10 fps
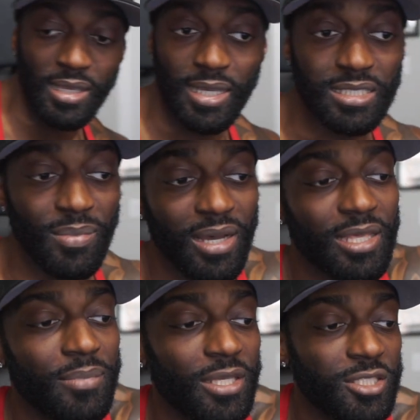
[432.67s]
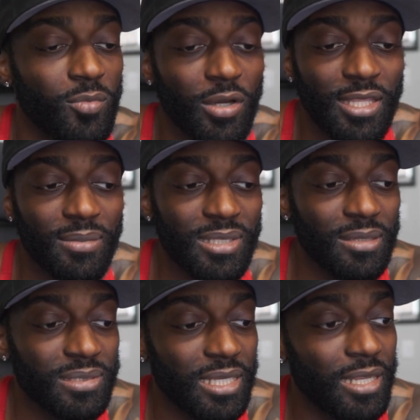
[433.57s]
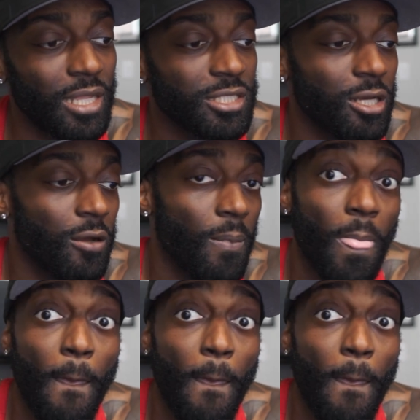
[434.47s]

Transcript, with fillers: That's about it, man. It's your boy DMD. I'm signing out, y'all.